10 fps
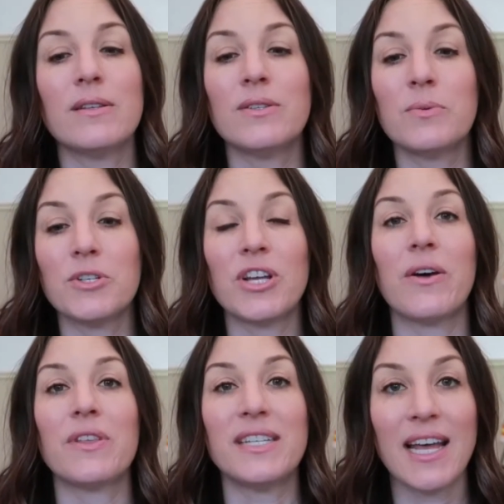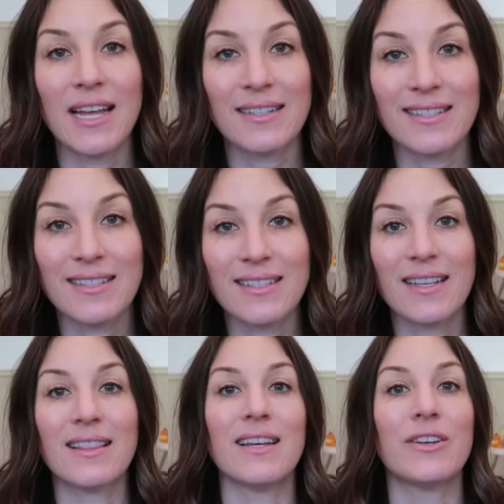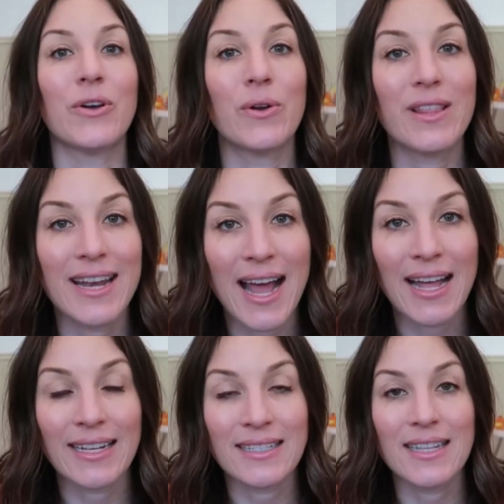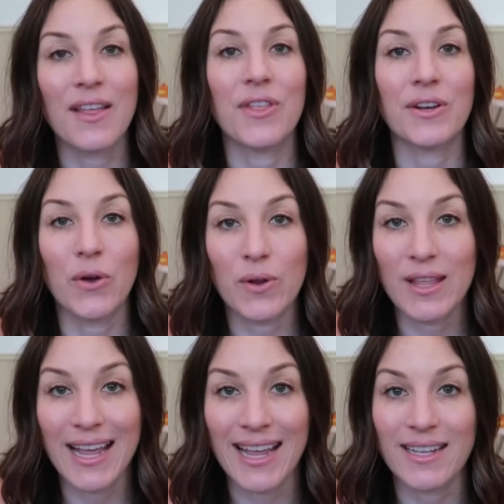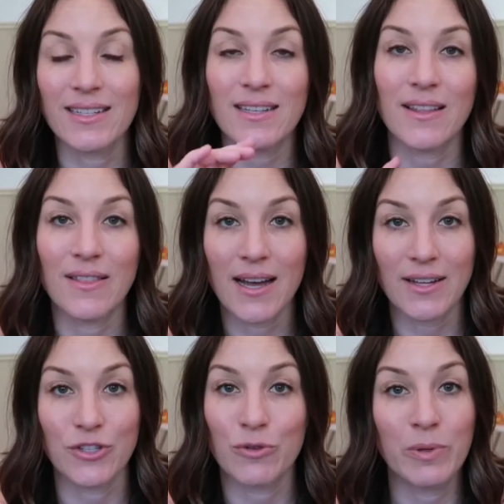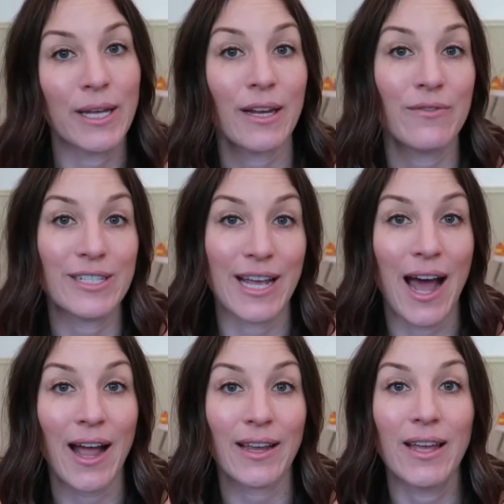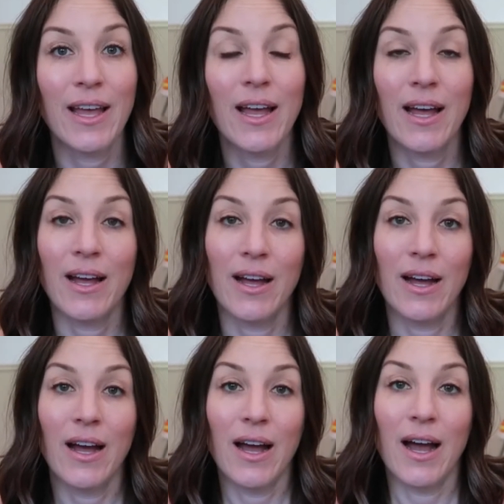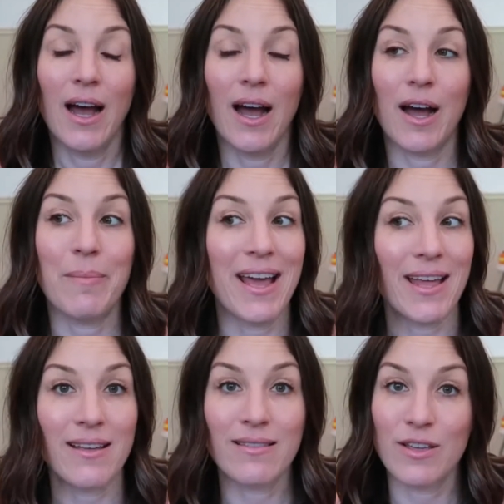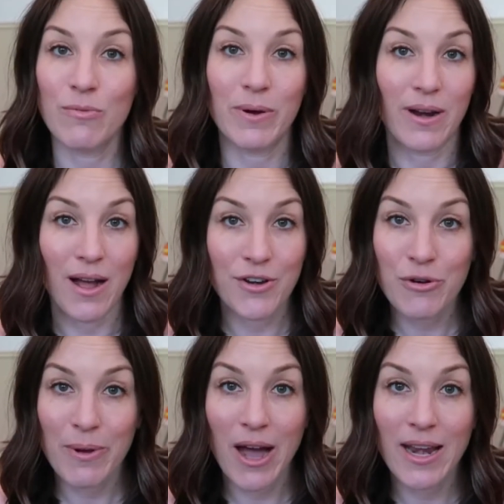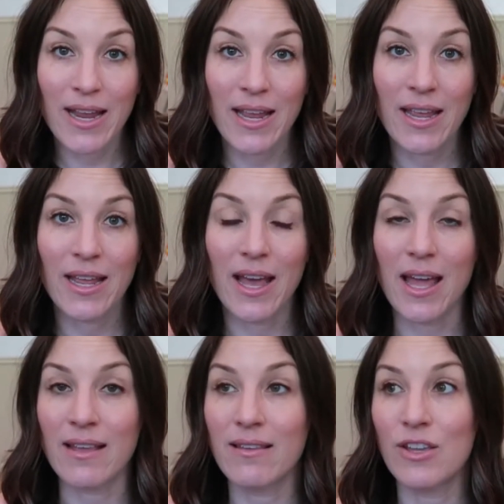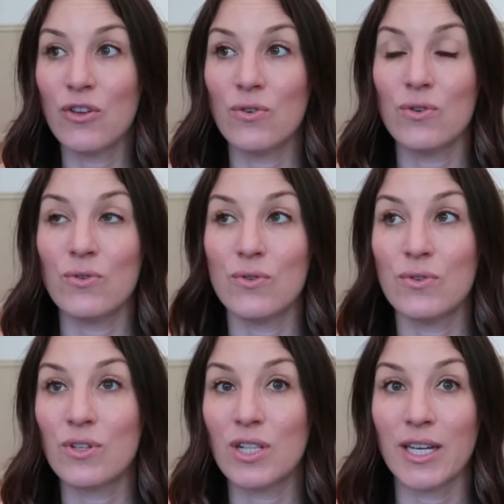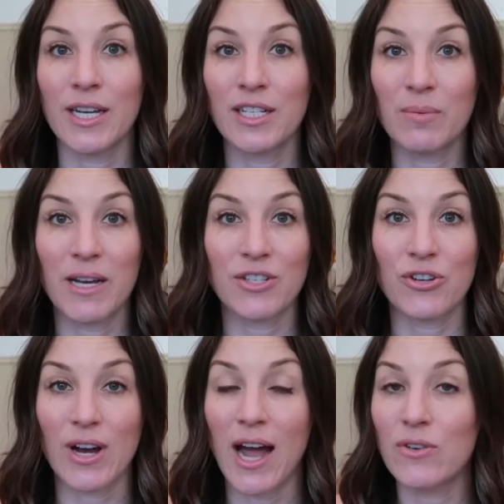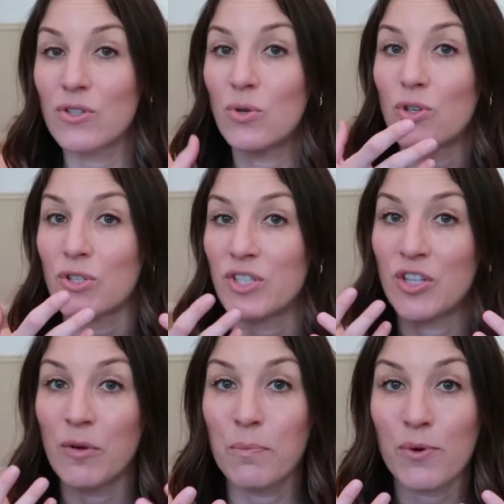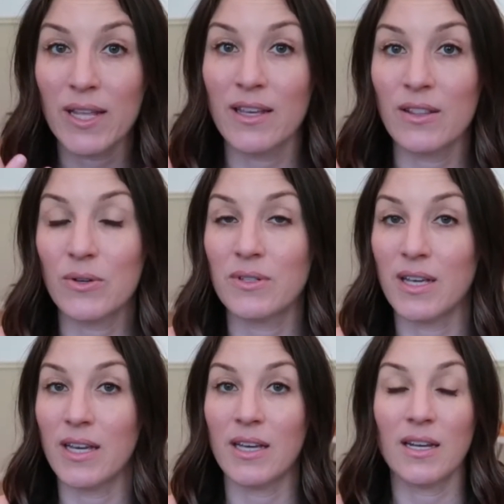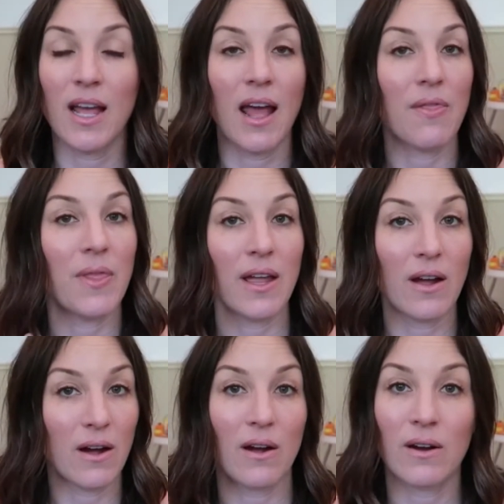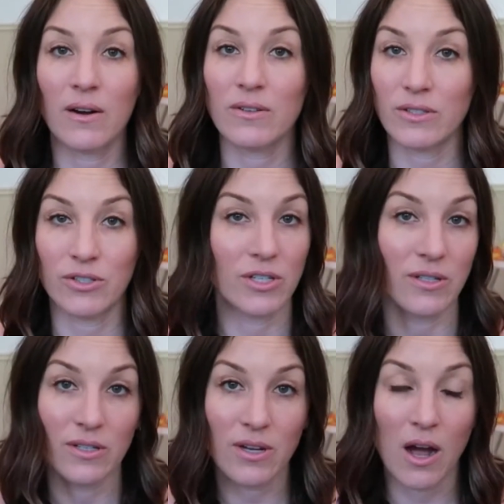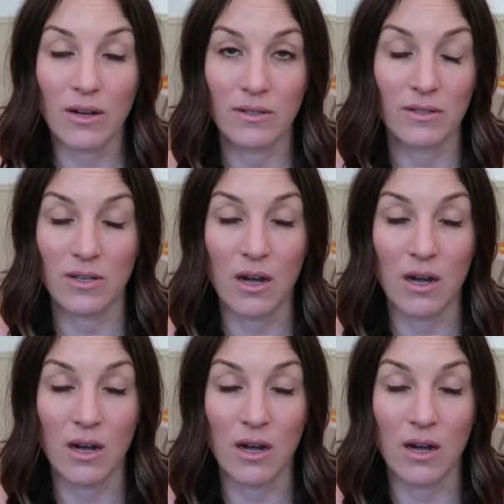then switch out the 10s. Then go to the 9s, then go to the 8s, and that's your plan of attack. Anything you put on your body, anything you use, cleaning supplies in your household, you're still breathing those in, and they are just as toxic